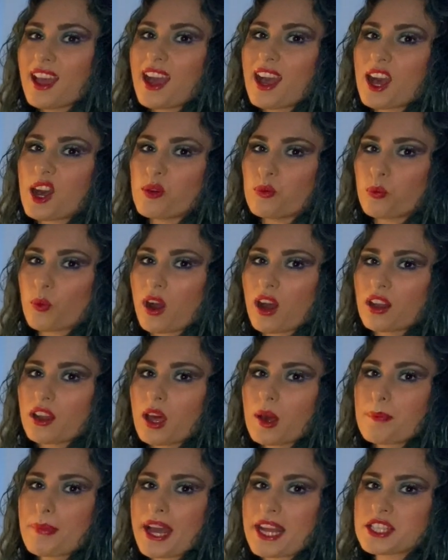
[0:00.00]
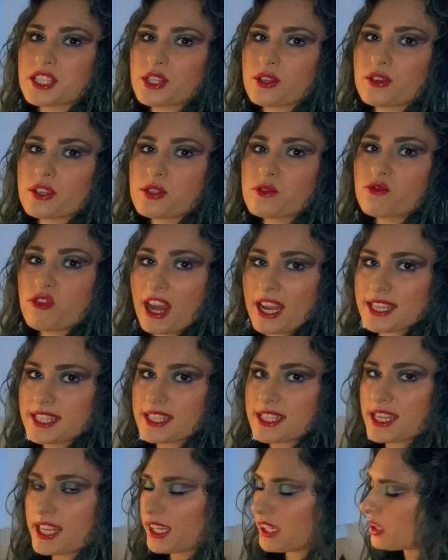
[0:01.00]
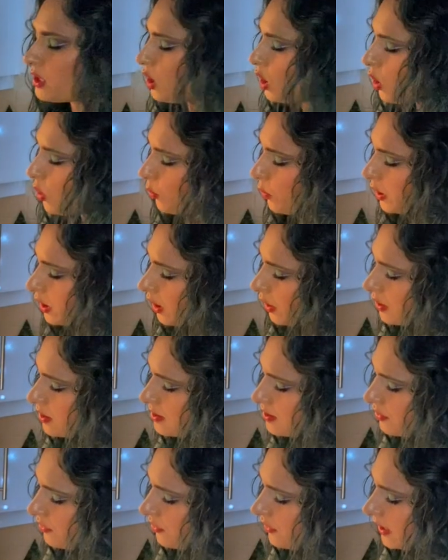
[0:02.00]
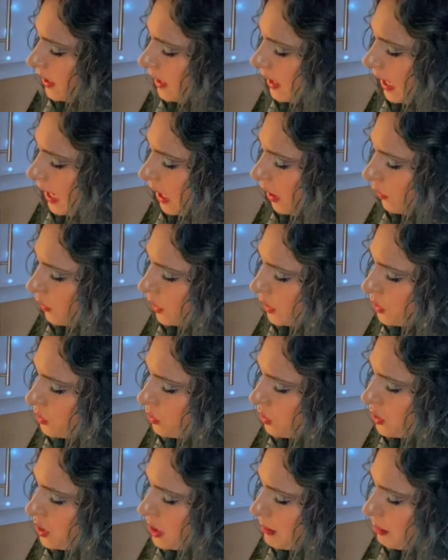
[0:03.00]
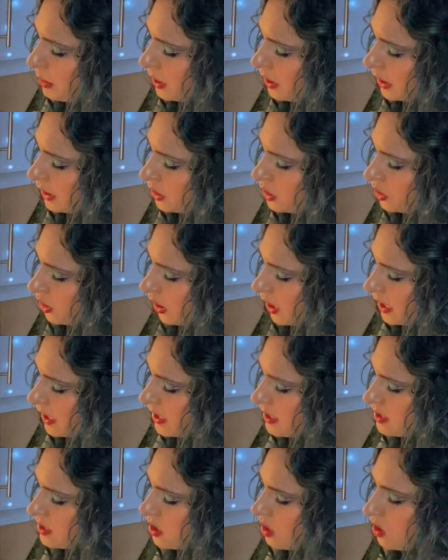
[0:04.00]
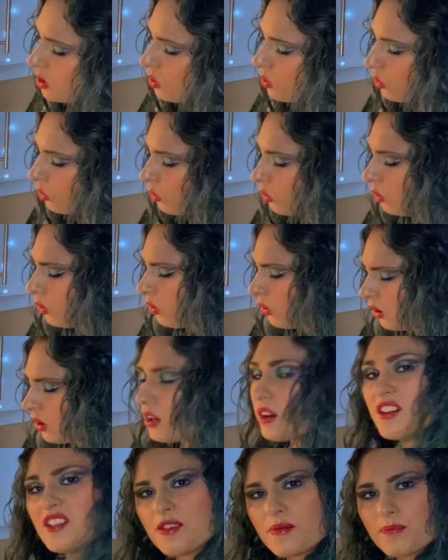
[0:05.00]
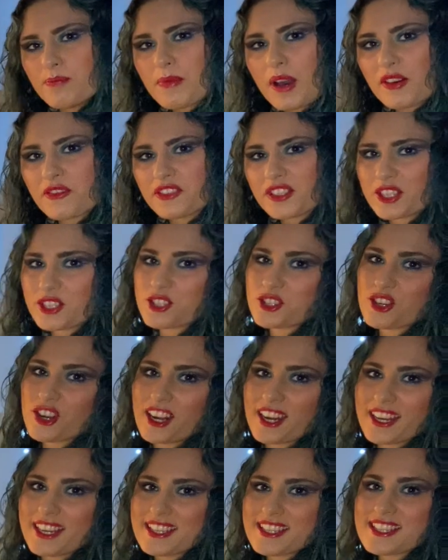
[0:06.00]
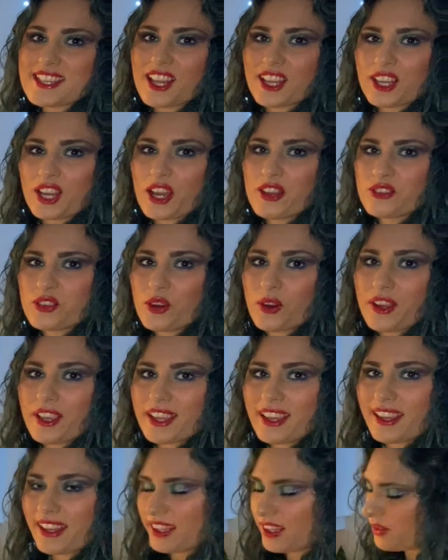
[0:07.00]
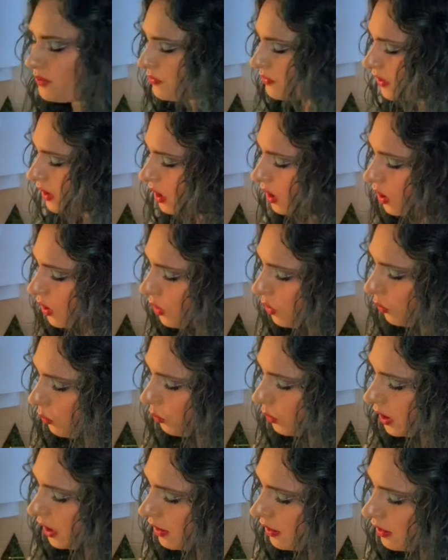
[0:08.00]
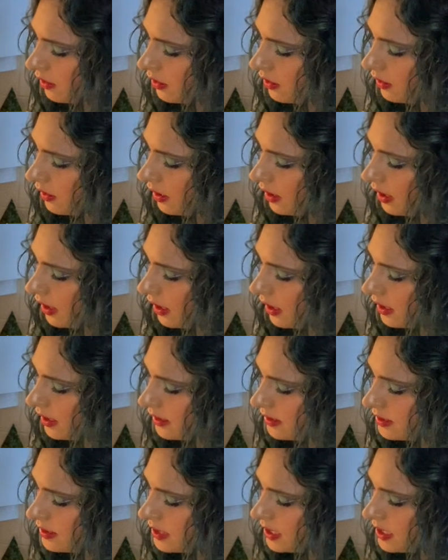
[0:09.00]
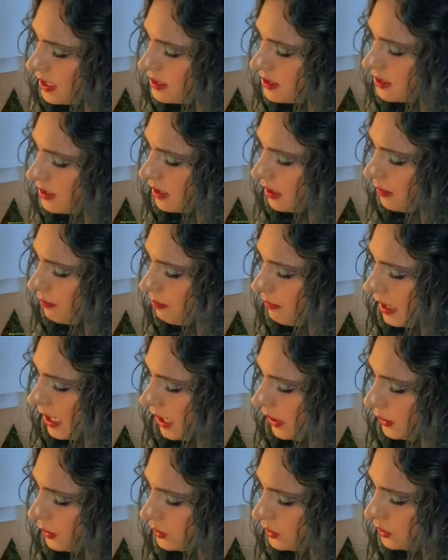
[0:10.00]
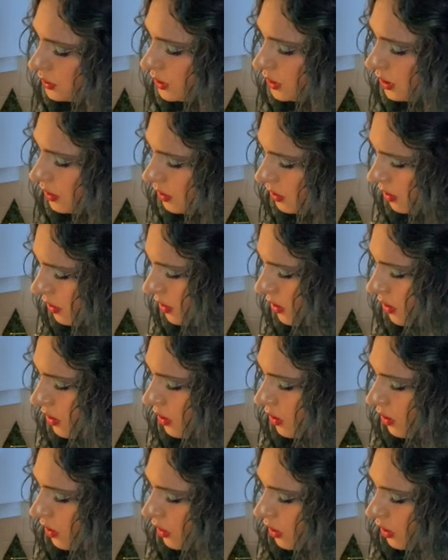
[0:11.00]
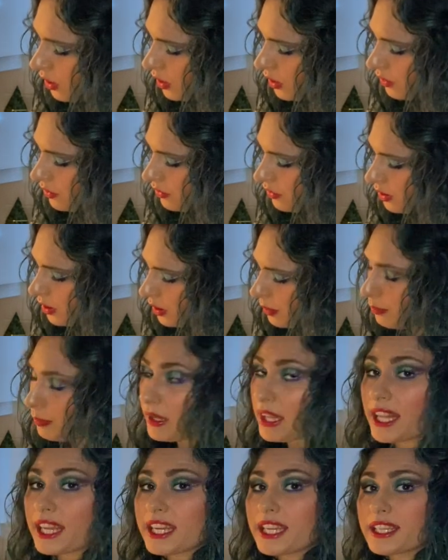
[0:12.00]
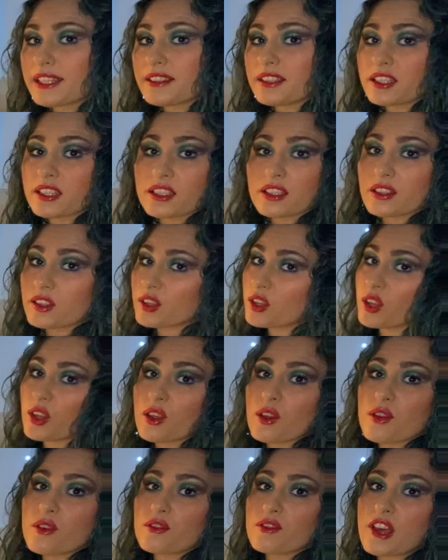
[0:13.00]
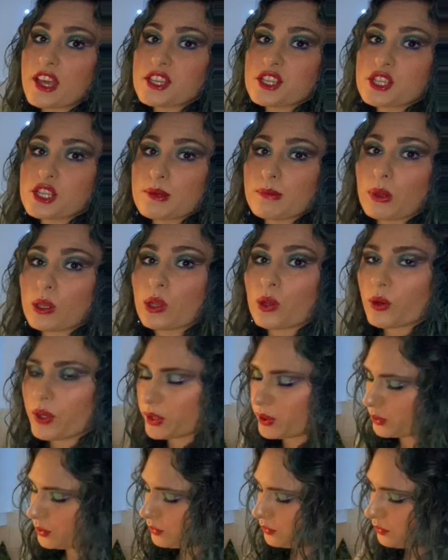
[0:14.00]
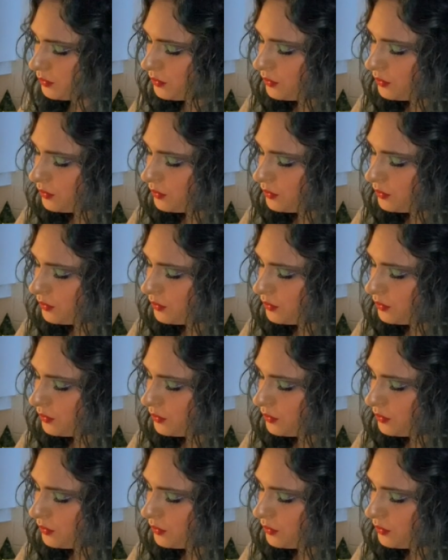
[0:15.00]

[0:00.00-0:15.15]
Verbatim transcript: And while our batter is resting, we're going to fill our Yorkshire pudding trays or muffin trays like I've got here with a decent amount of plain vegetable oil